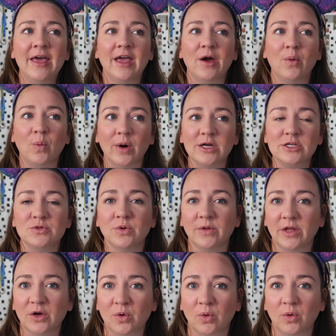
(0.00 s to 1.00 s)
It was
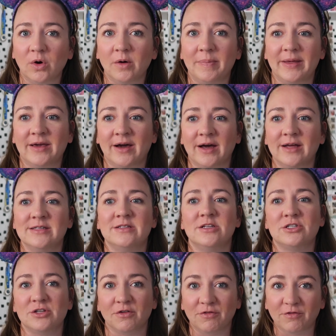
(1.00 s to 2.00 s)
really cool because
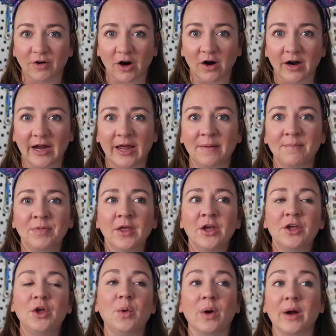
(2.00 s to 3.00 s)
the safari,
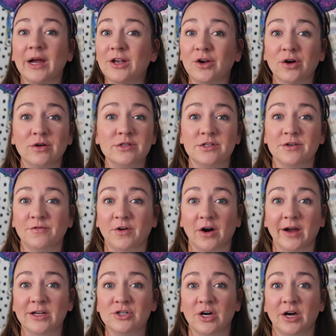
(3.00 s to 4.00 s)
you are in your own
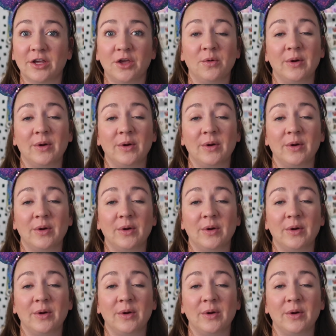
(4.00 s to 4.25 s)
safari truck.